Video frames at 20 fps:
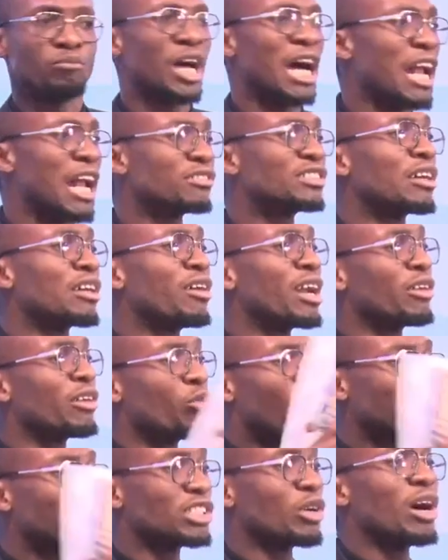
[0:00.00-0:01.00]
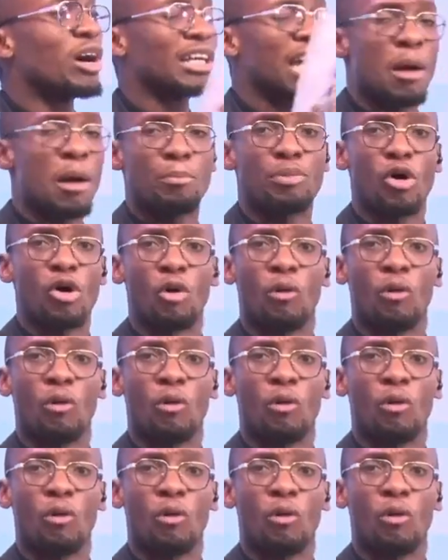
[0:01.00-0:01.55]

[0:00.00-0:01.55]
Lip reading: Alafu wasewa kampo,